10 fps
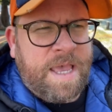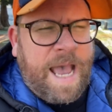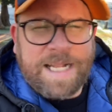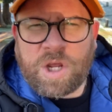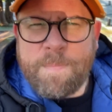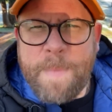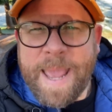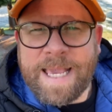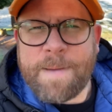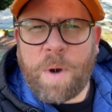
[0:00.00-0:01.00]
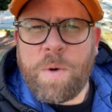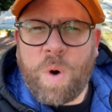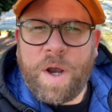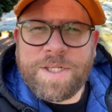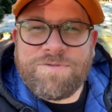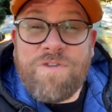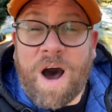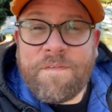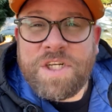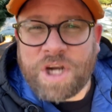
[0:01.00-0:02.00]
and I may get my words
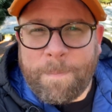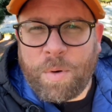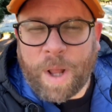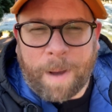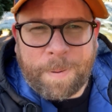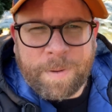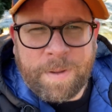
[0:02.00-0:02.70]
rather jumbled up.